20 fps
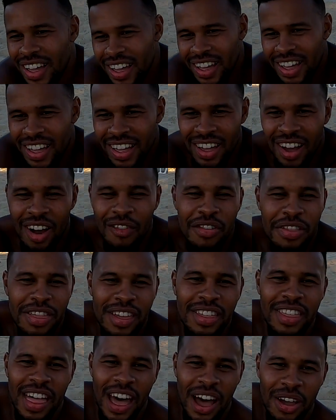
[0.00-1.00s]
uh,
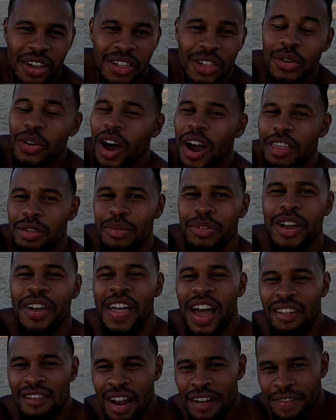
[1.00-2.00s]
obviously that you guys will
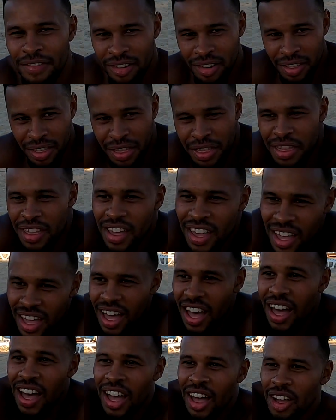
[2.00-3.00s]
know that reference
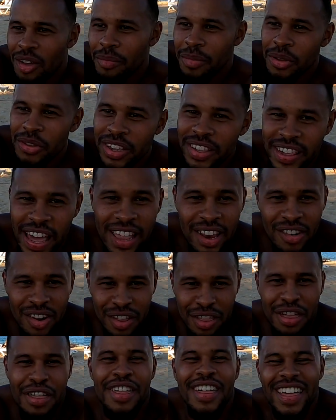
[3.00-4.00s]
um, you
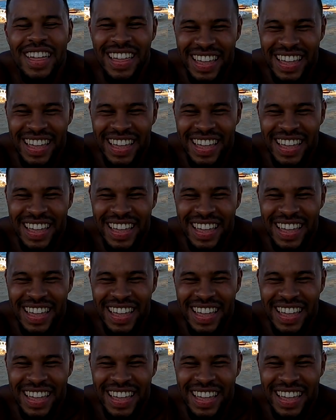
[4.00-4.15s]
degenerates